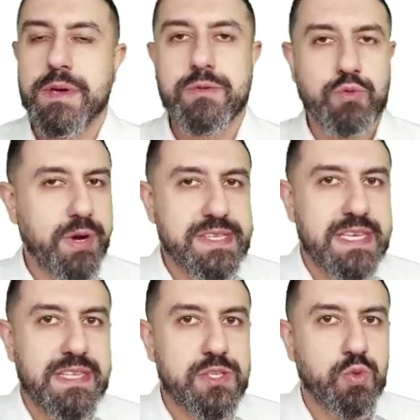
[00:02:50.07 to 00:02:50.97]
crazy
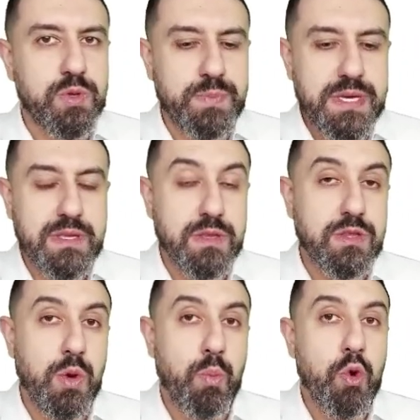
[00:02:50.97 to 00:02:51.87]
this would be
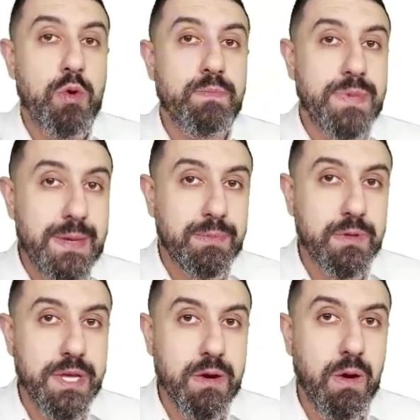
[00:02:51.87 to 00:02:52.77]
the more people
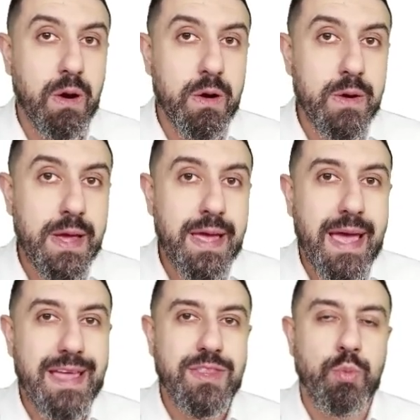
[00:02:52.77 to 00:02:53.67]
there are
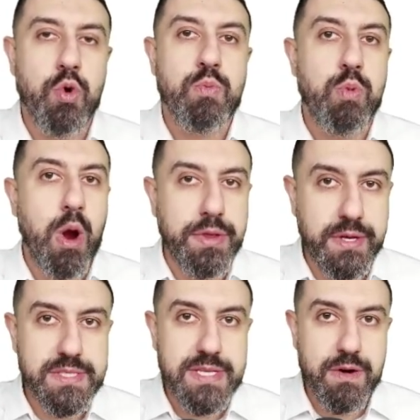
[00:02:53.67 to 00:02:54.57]
and the more
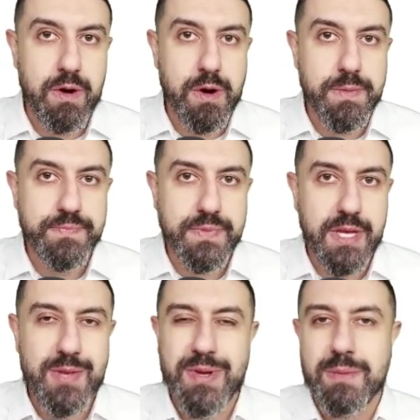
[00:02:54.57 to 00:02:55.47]
products there are.
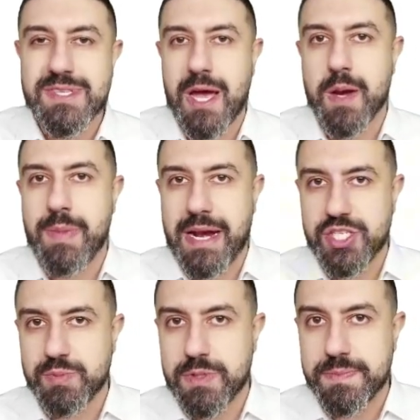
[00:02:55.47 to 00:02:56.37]
It becomes
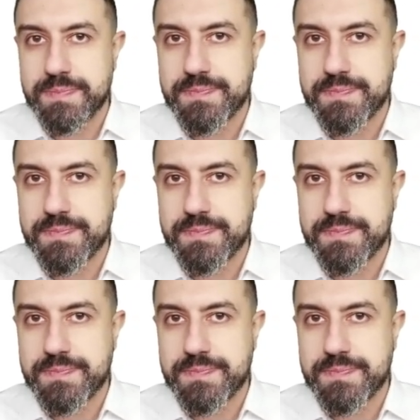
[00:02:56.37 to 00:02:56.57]
unmanageable.